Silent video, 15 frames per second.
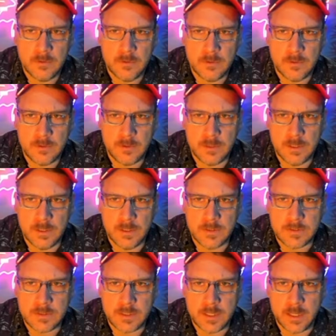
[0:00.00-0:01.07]
the
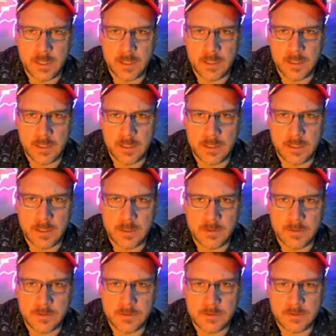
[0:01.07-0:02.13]
CIA
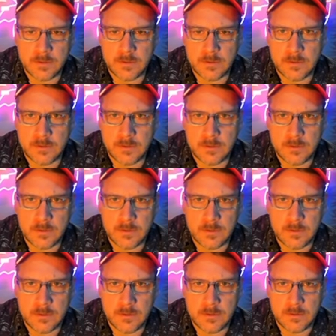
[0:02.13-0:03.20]
and
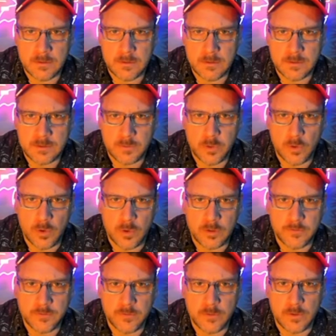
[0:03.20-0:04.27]
support
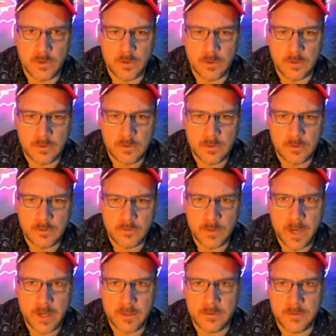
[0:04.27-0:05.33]
for
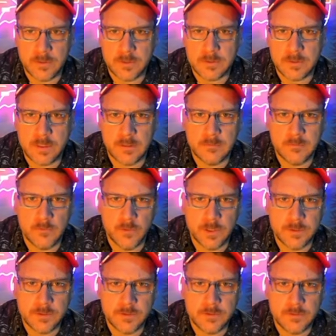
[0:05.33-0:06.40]
radical Islam,
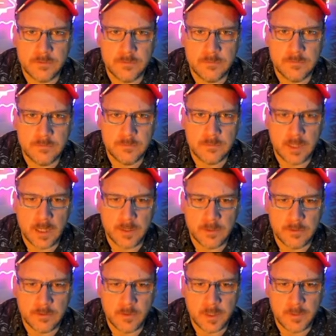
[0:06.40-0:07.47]
which I know
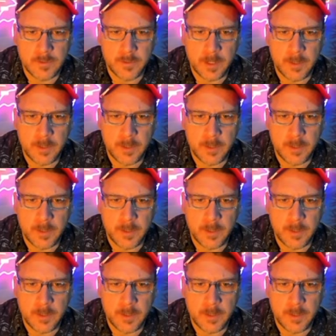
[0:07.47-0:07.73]
quite a bit about.